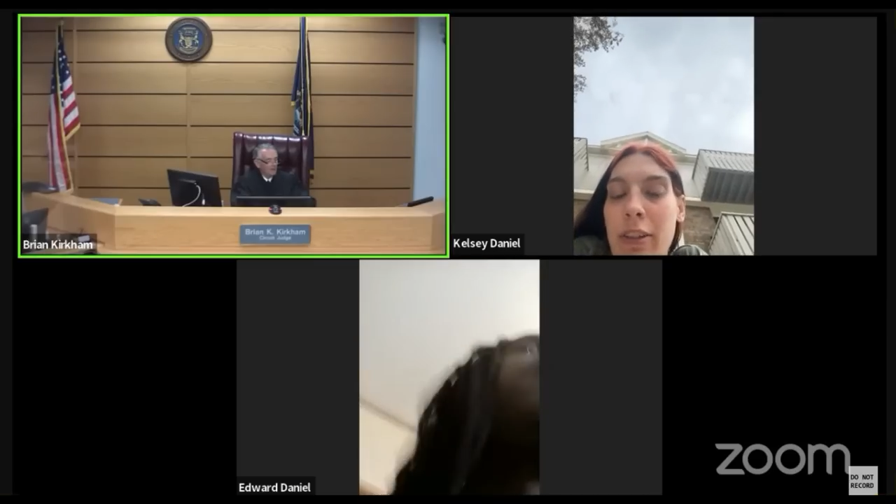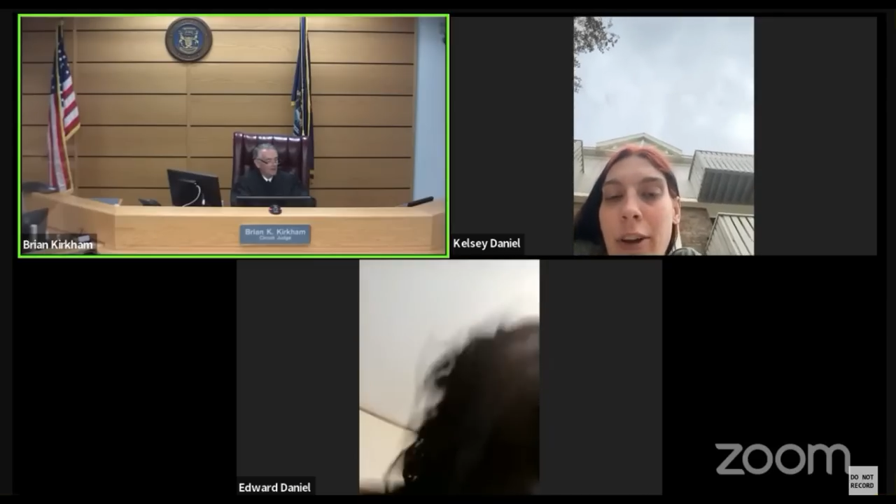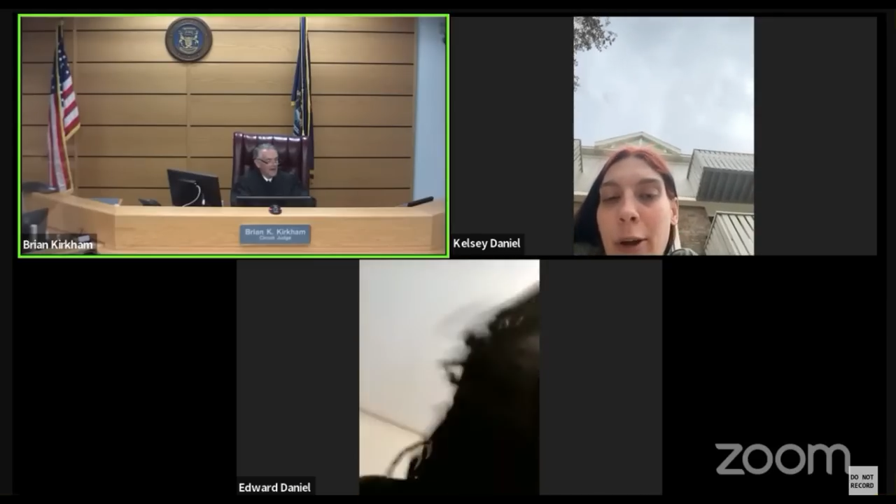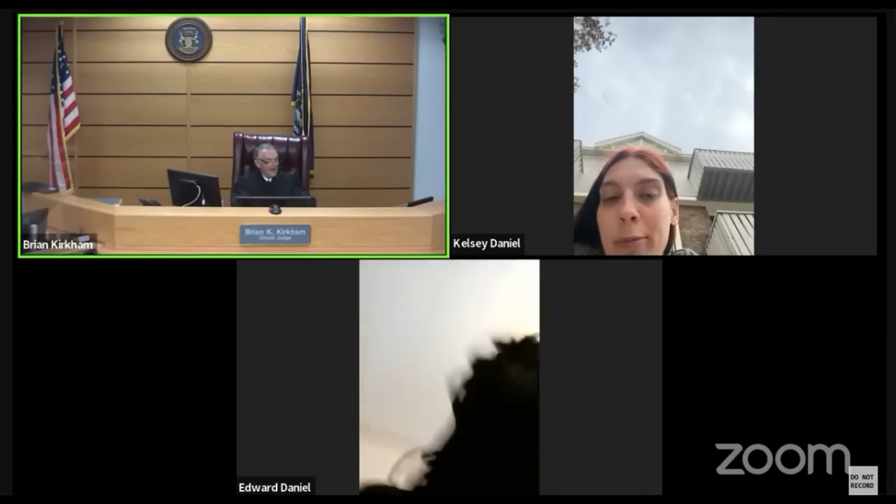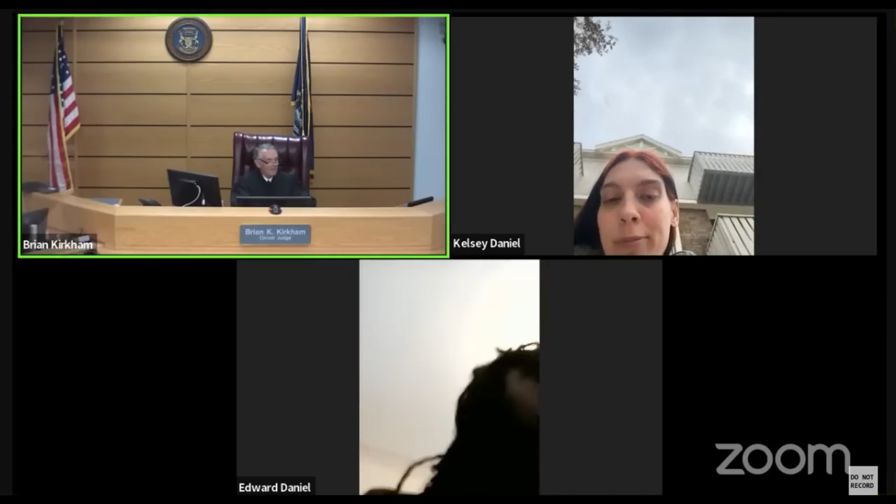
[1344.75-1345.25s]
are
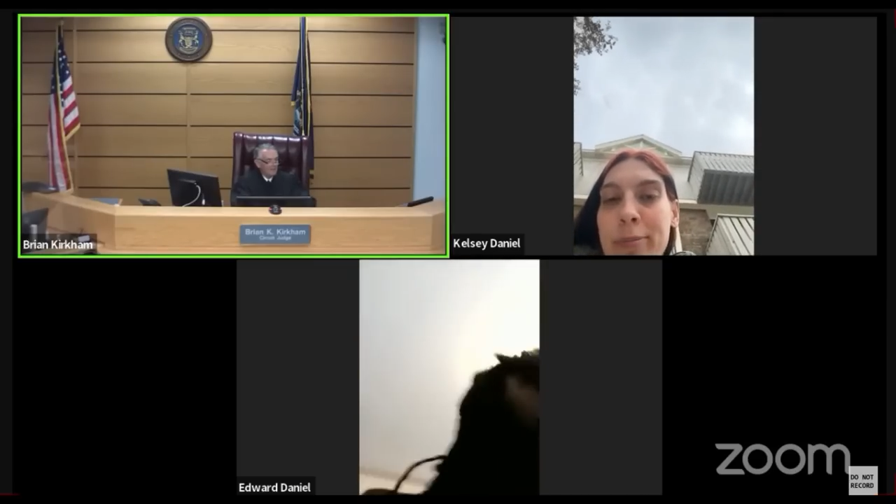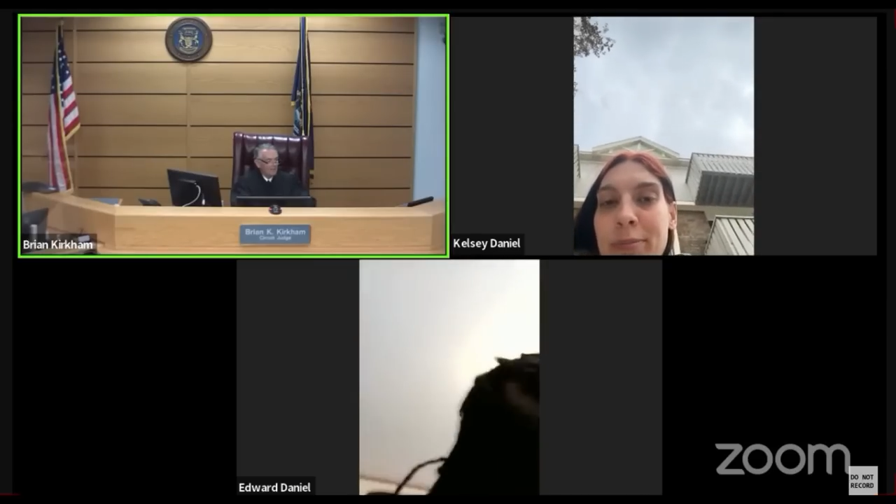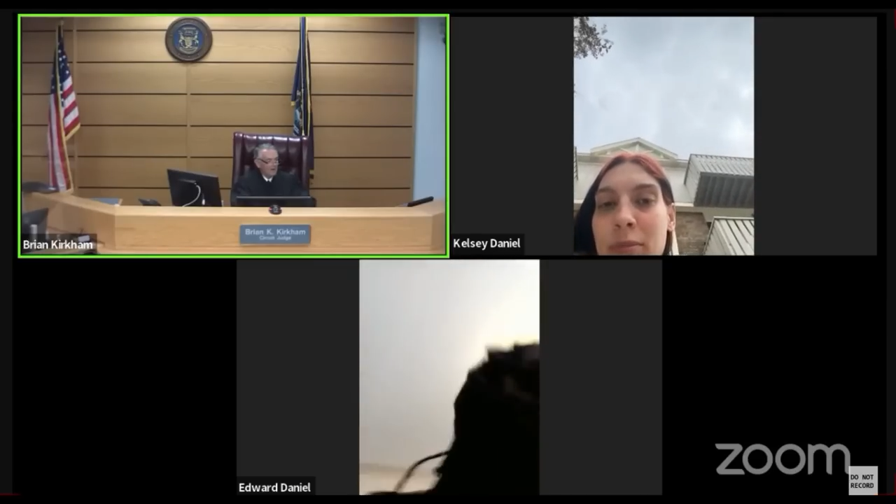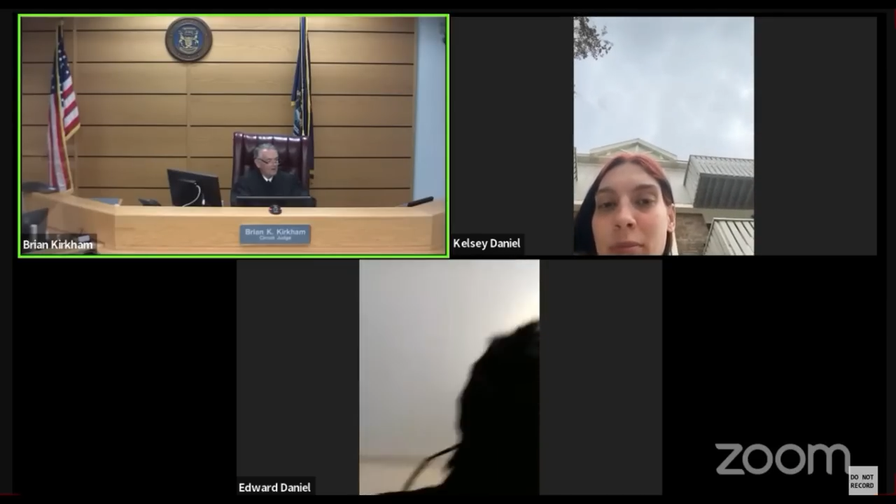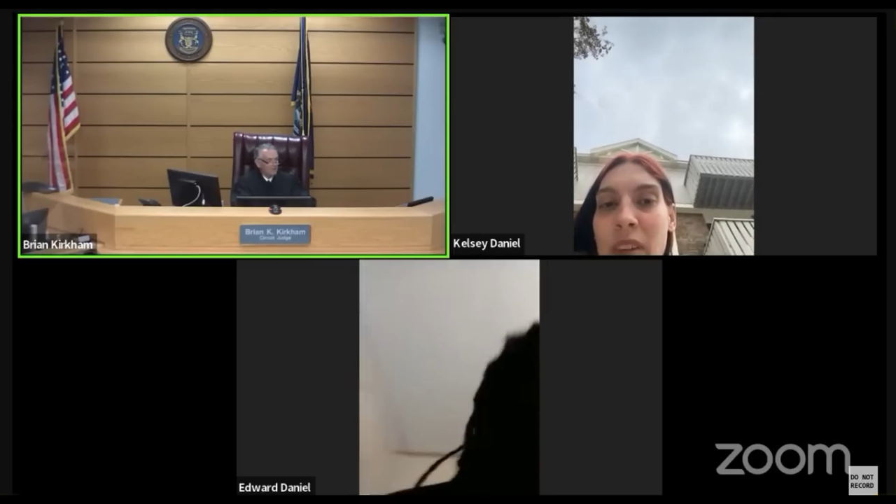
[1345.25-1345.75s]
not
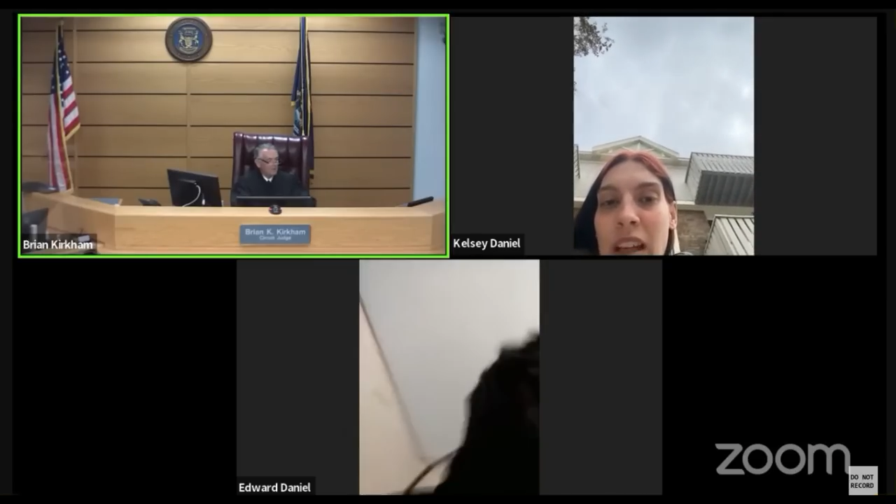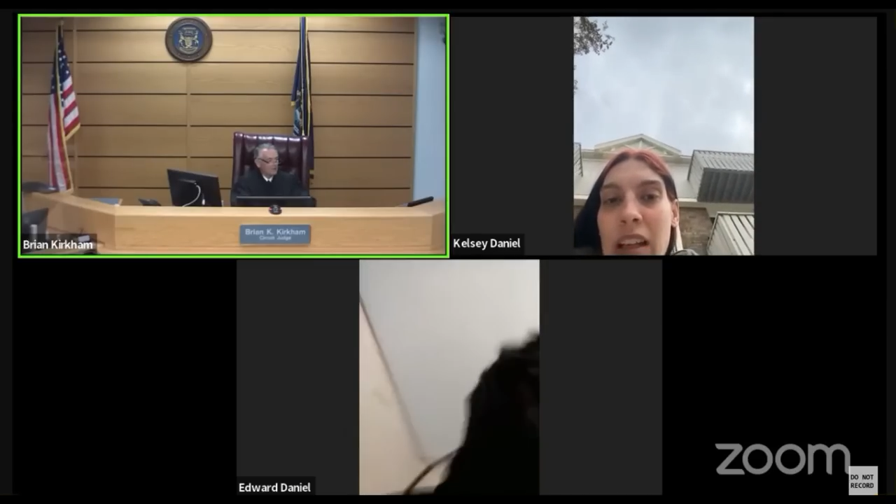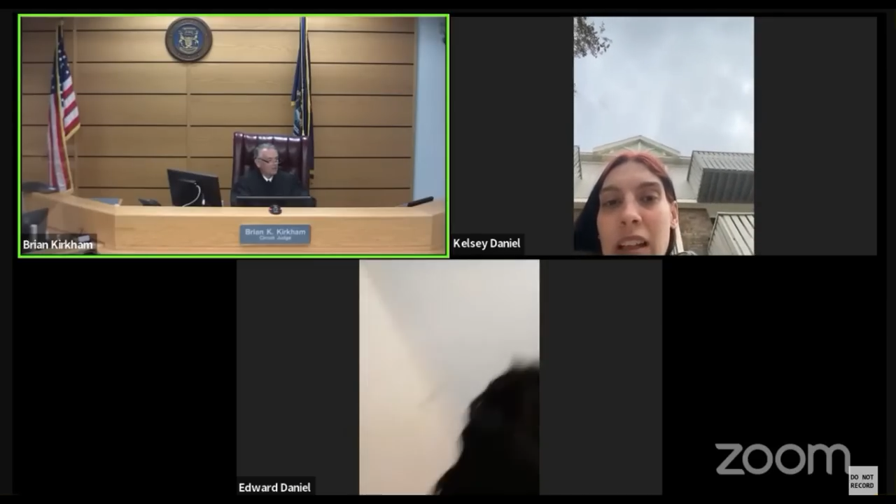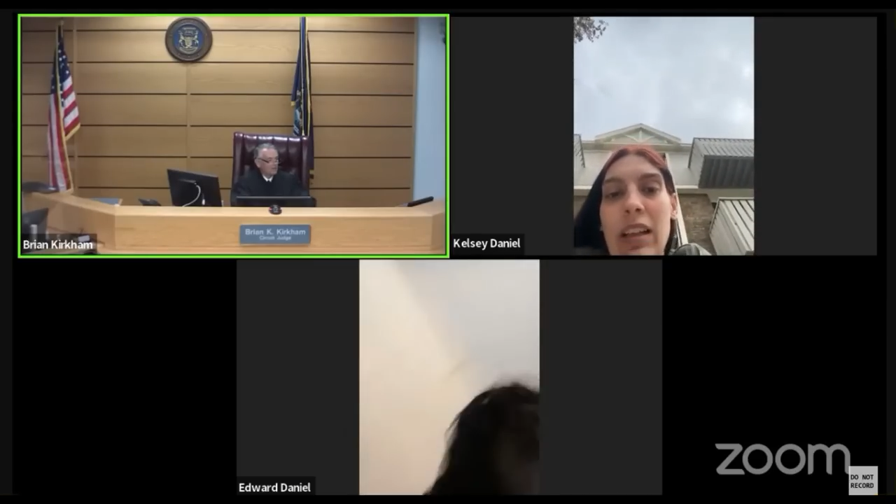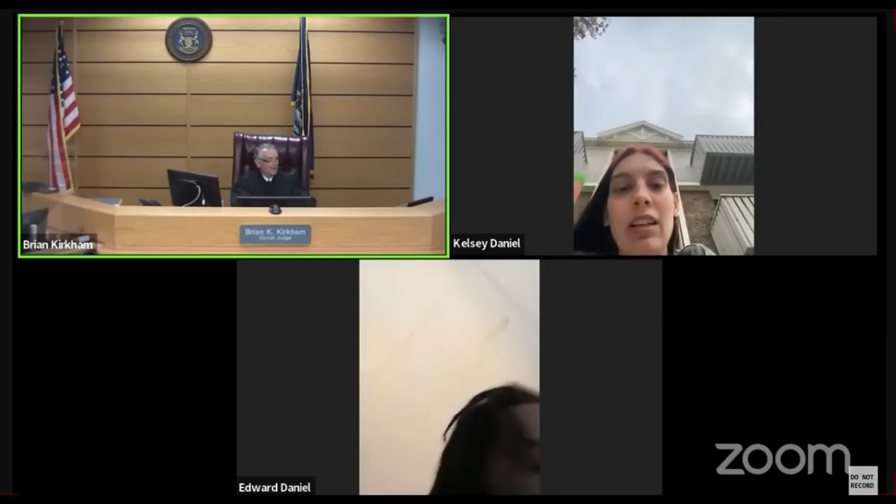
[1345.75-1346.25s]
present
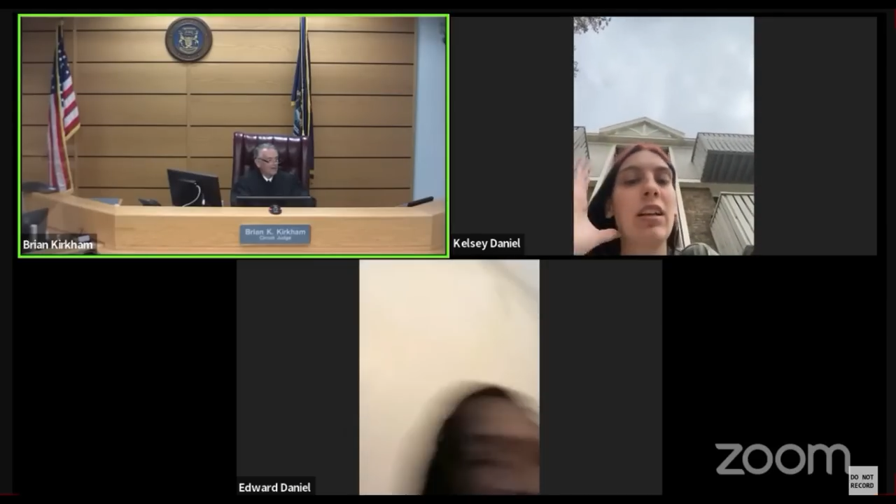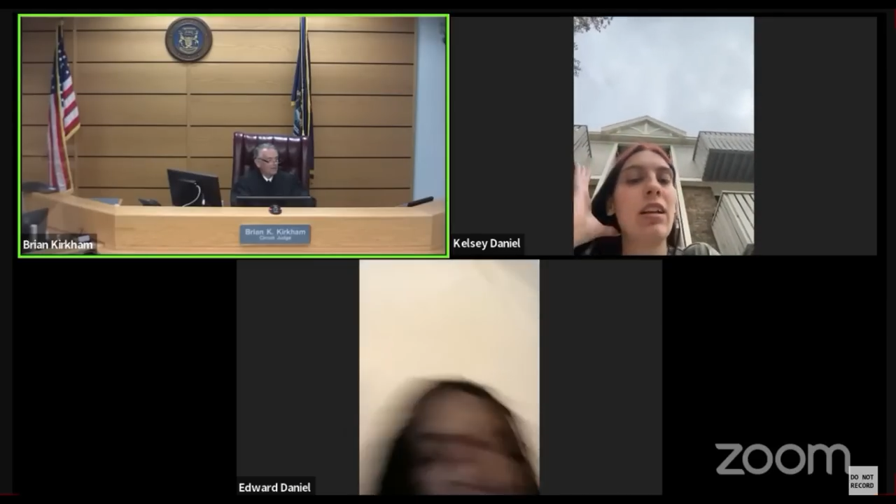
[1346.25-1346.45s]
and do not